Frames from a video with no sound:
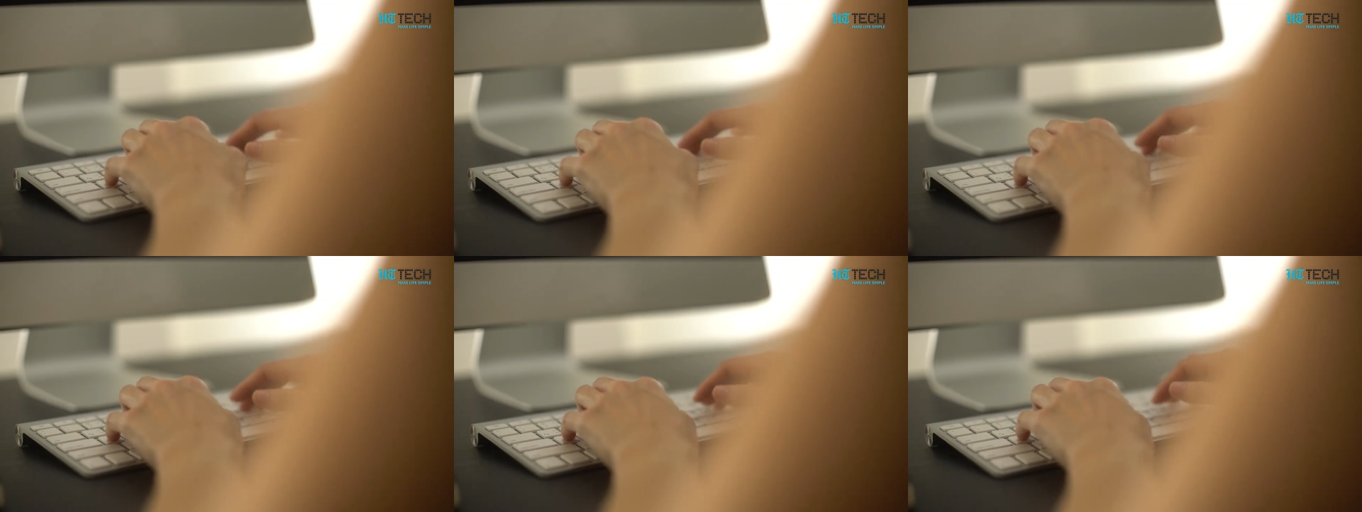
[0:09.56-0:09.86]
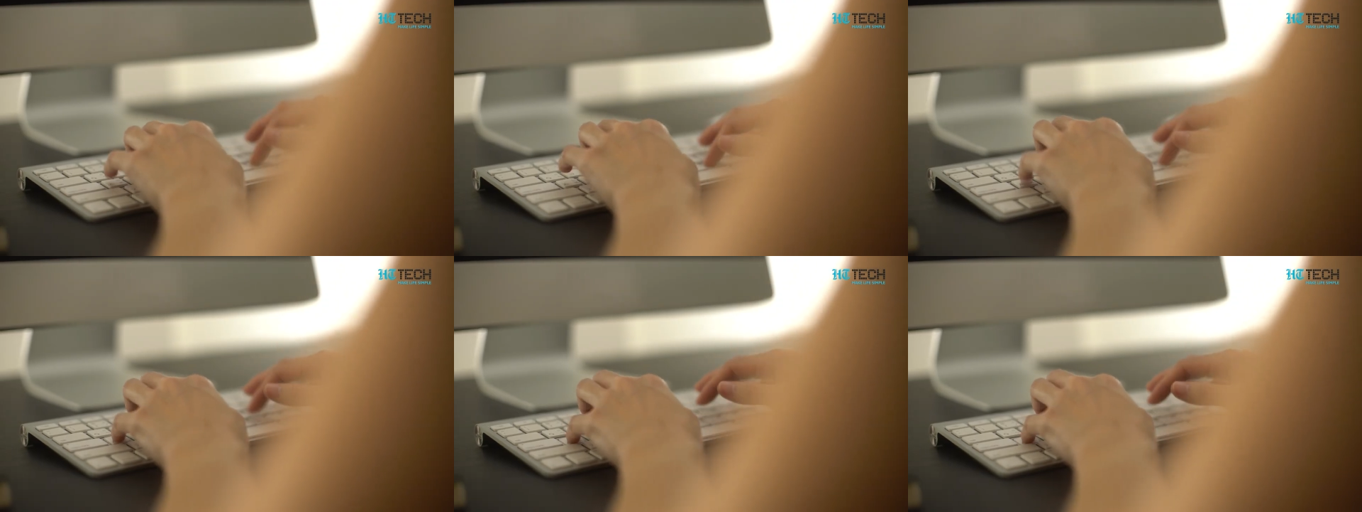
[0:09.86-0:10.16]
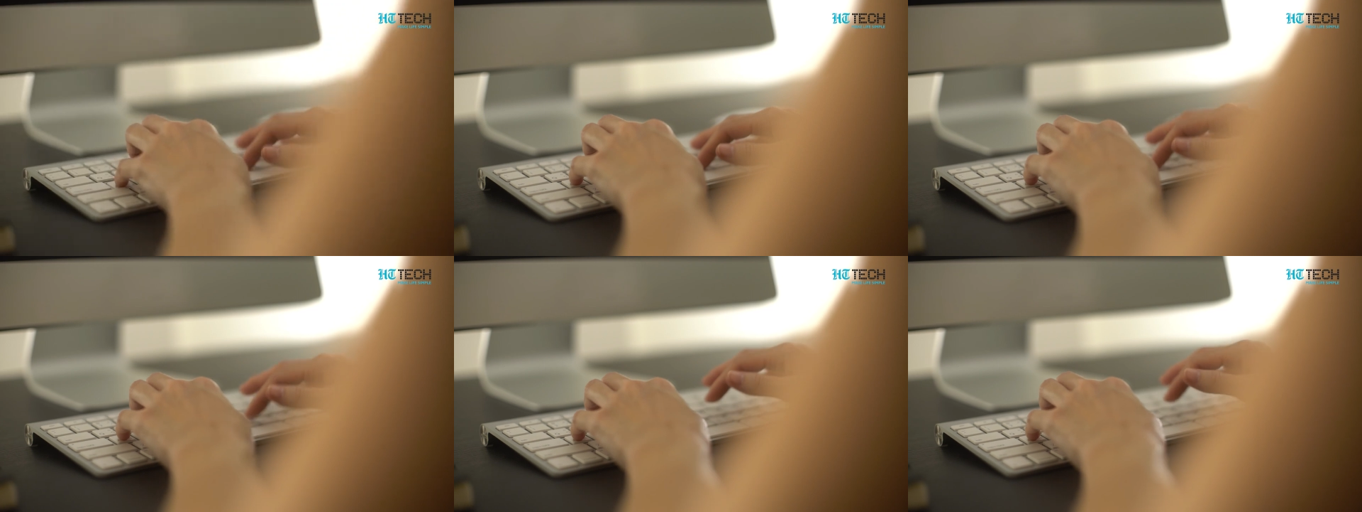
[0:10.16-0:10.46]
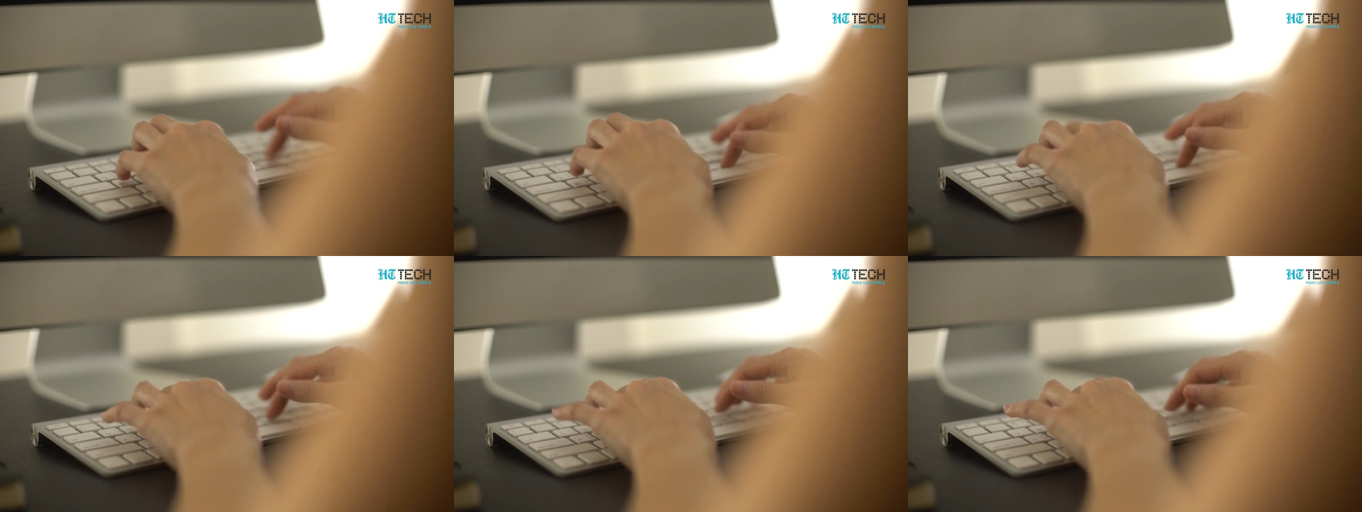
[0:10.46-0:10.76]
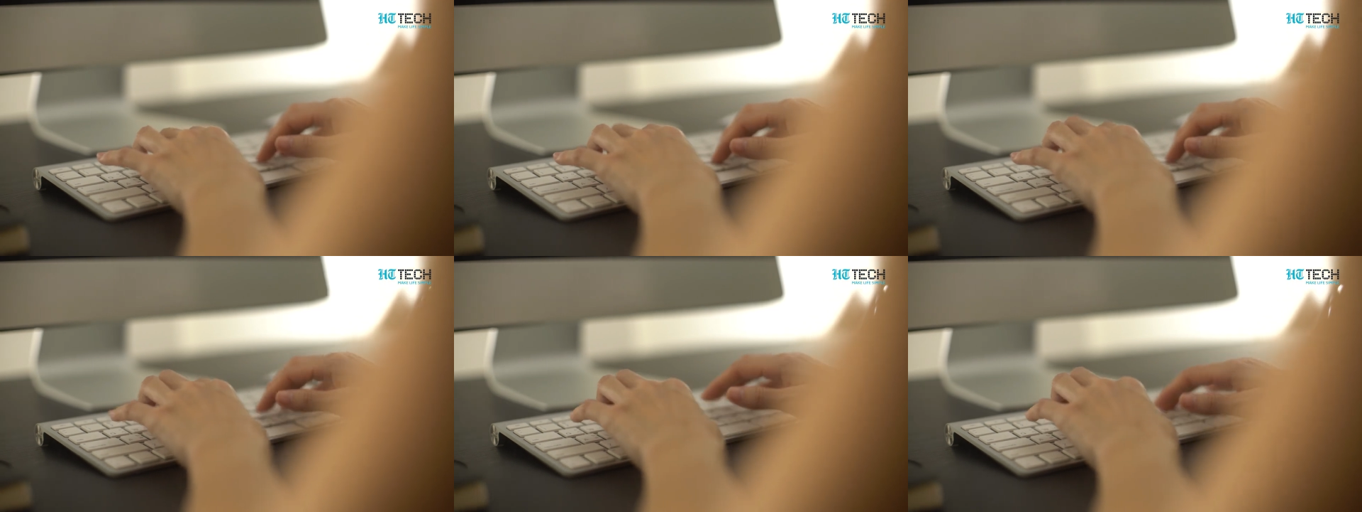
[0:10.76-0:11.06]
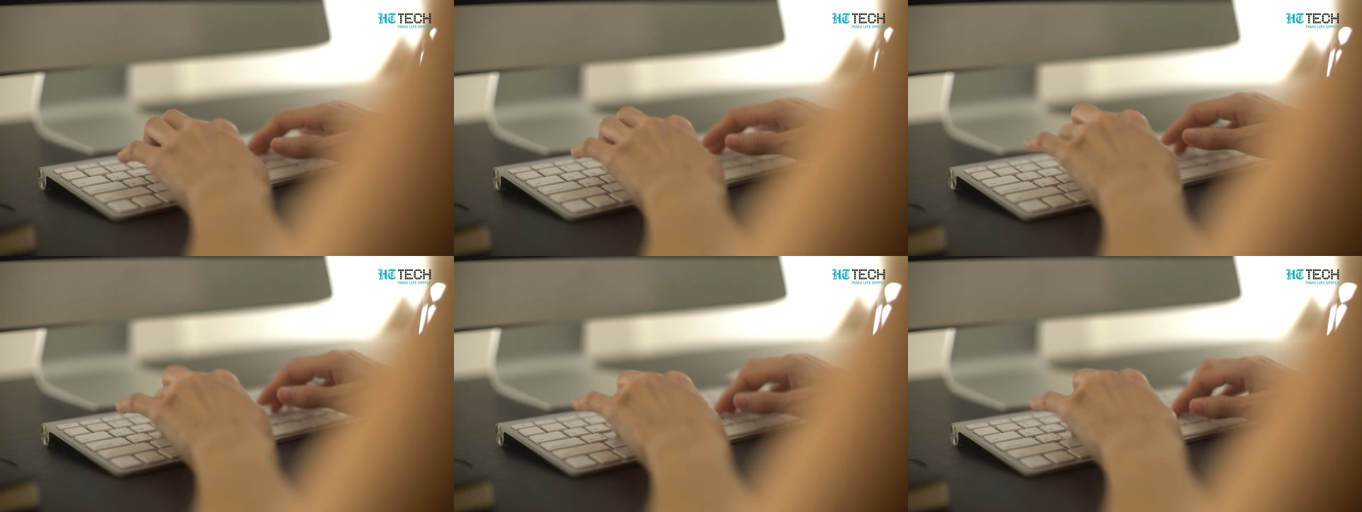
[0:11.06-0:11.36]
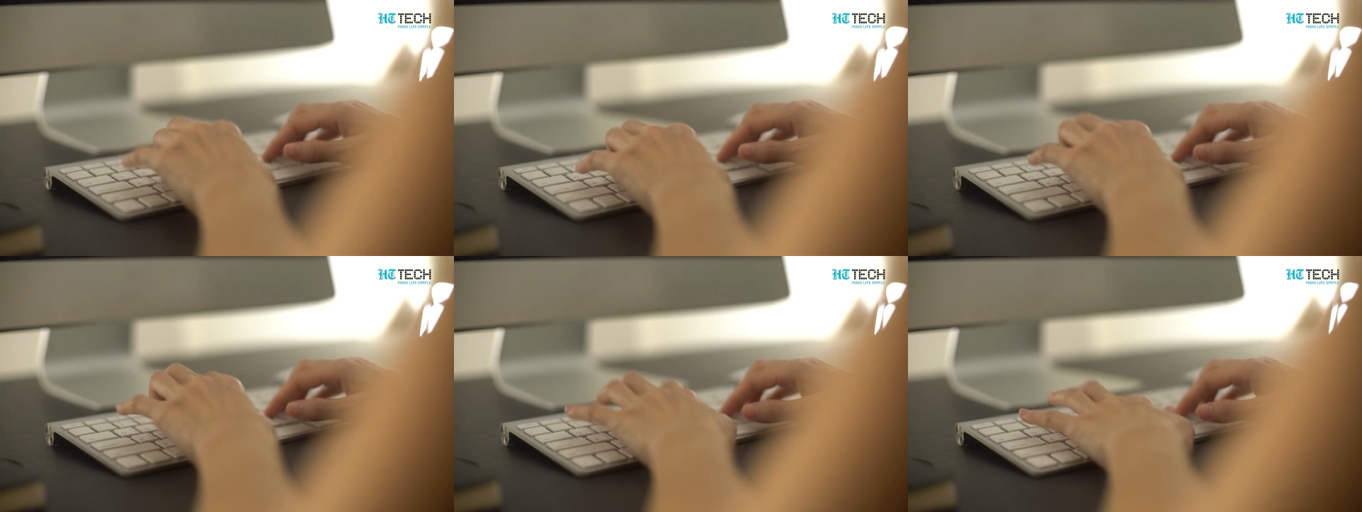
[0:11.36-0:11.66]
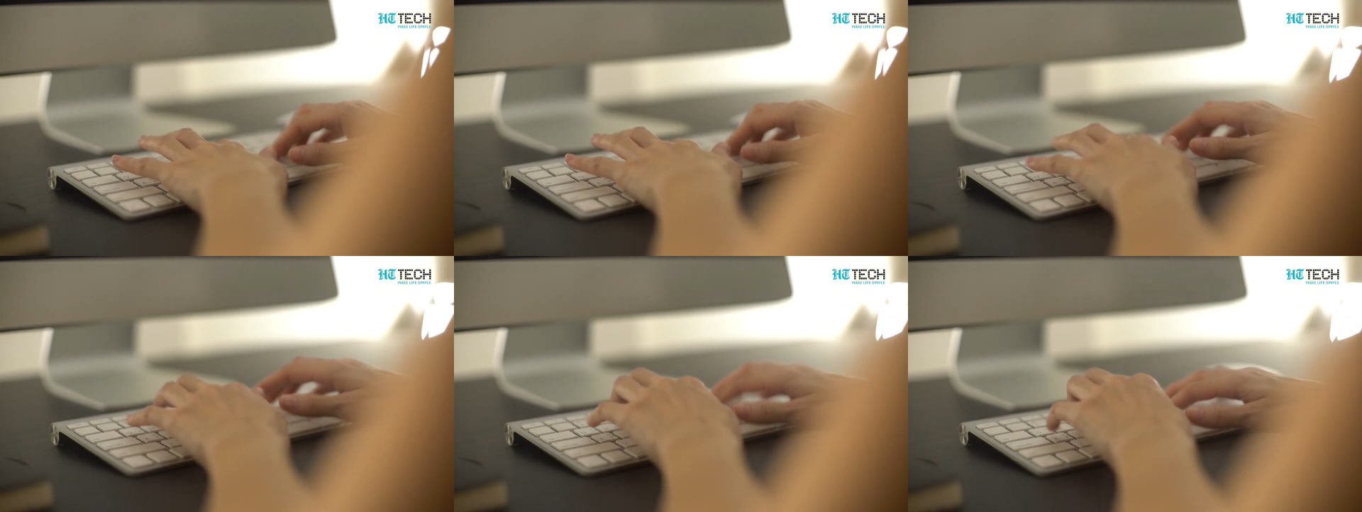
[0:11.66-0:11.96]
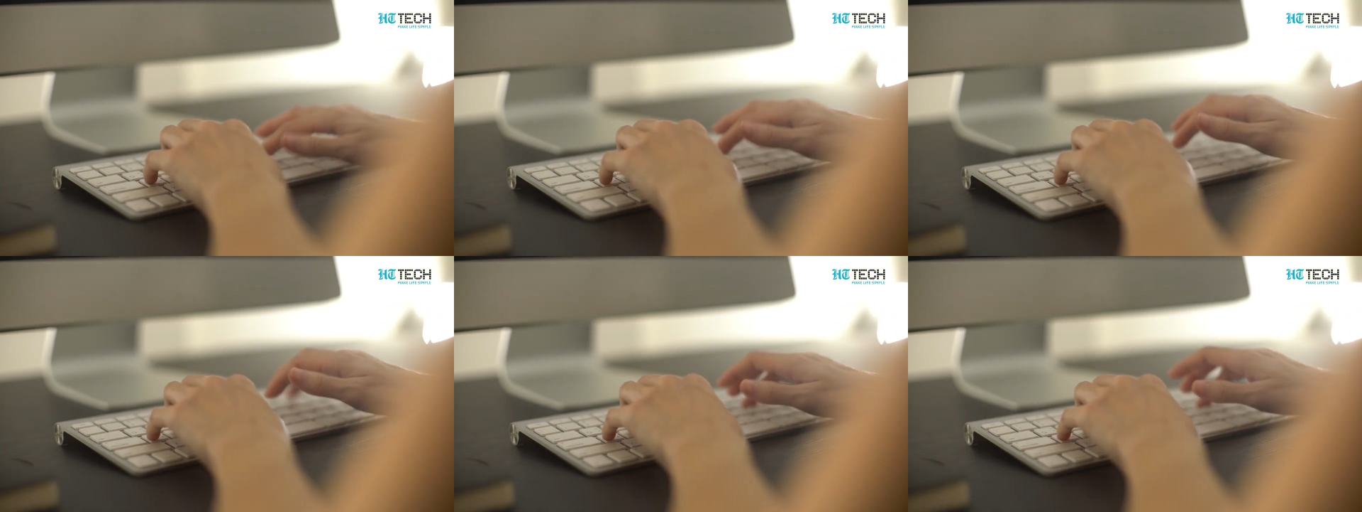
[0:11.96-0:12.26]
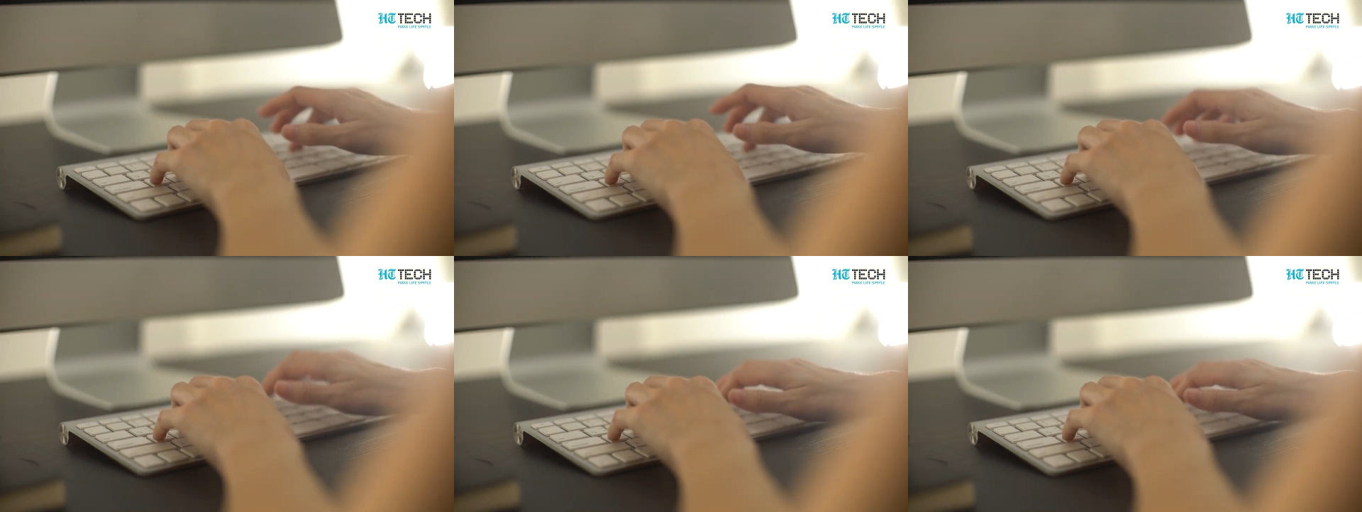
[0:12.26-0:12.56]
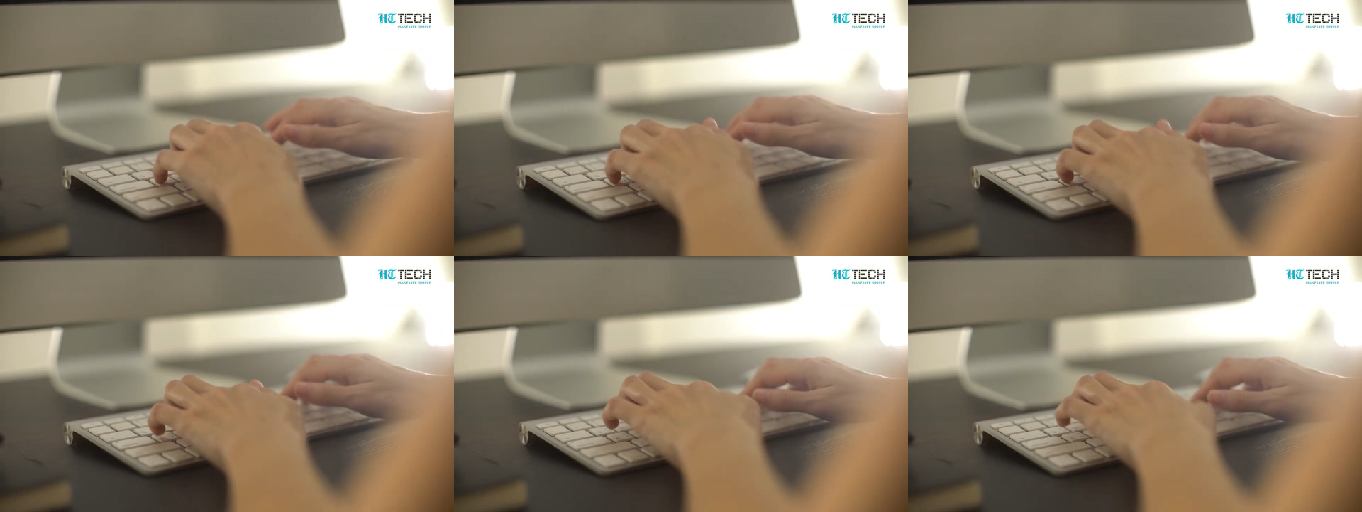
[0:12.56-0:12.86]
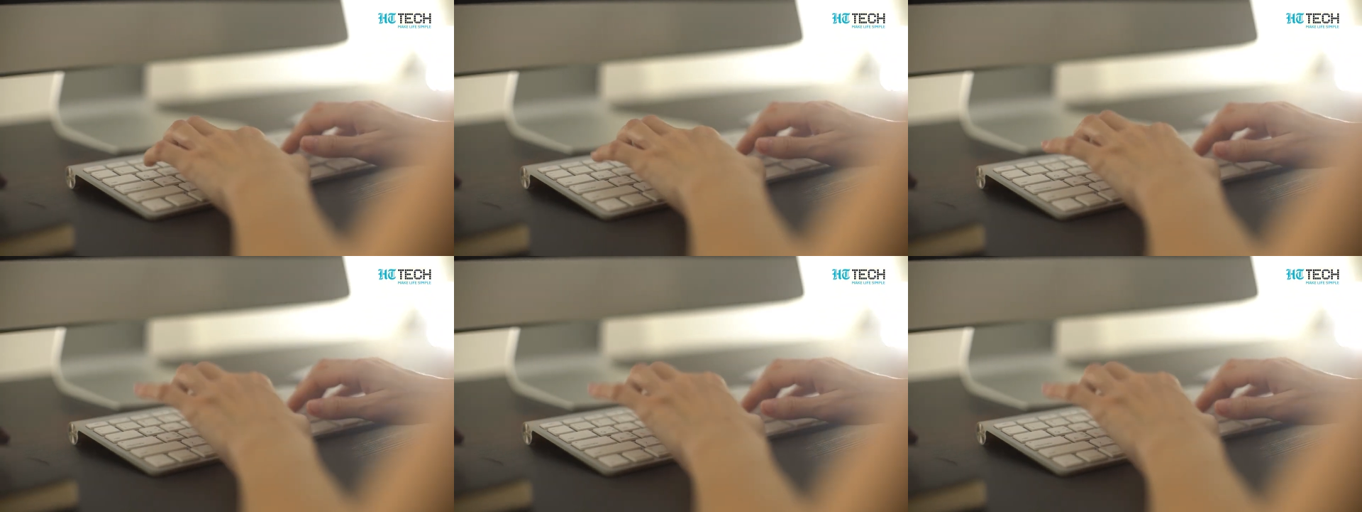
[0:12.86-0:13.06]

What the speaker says: No face is visible, so there are no lips to read.